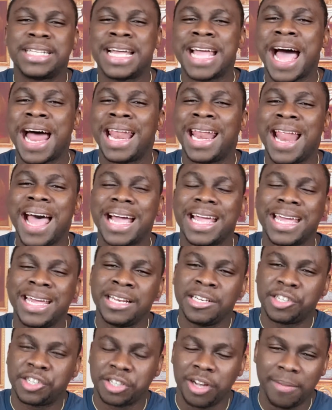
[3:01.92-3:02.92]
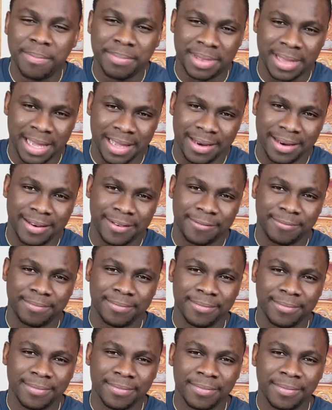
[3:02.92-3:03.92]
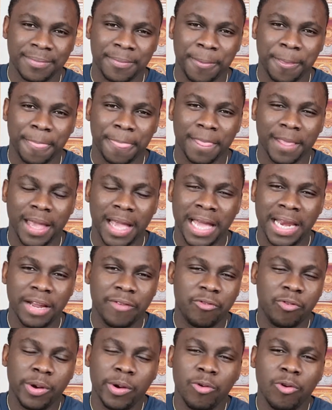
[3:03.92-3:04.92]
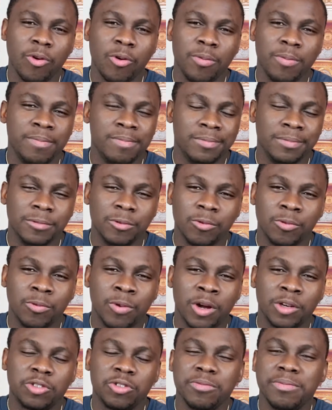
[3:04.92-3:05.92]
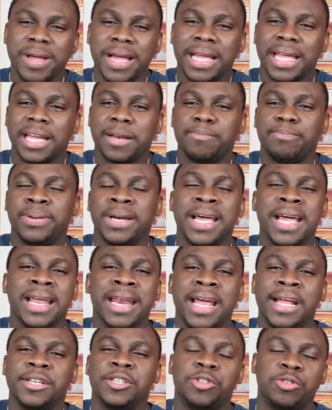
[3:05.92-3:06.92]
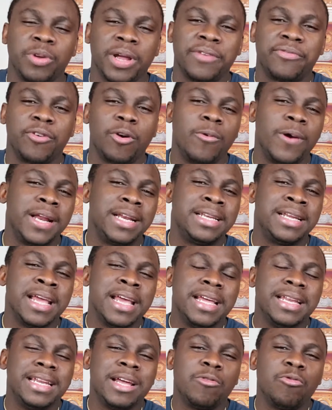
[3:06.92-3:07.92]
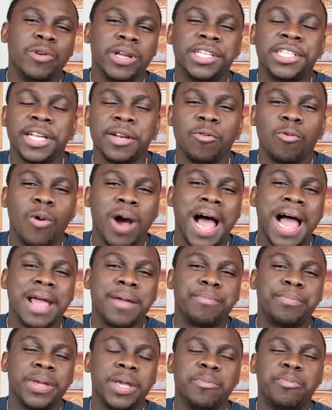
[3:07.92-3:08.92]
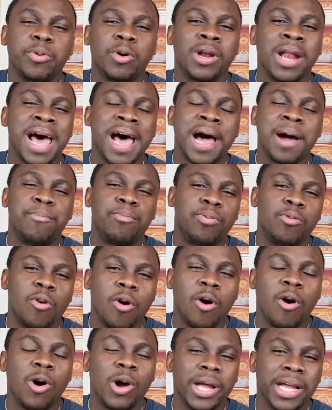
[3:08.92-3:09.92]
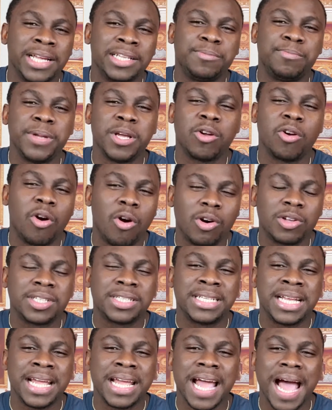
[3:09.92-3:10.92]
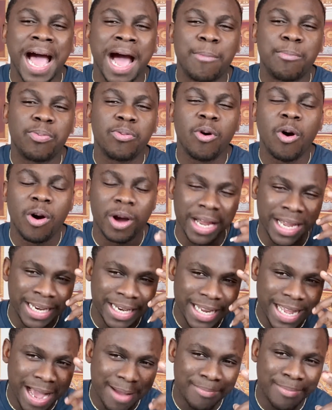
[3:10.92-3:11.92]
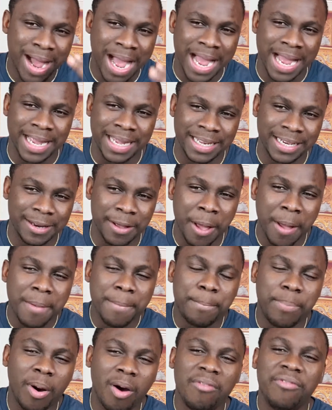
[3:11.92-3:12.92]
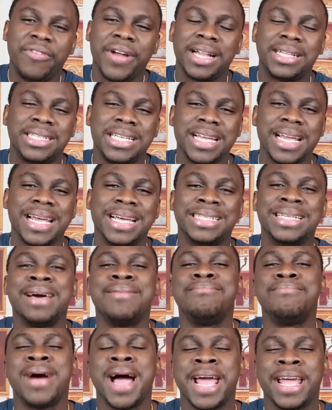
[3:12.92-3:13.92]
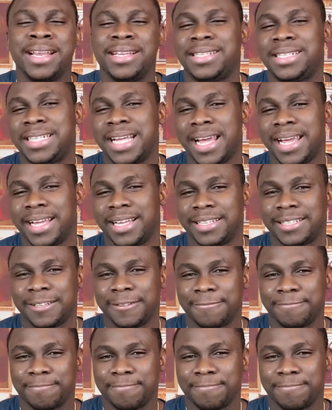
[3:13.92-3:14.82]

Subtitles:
they are lacking something. And if we will want to make it plain and straightforward, the reason why people are poor is because they are poor in their mind. Poverty is a mindset.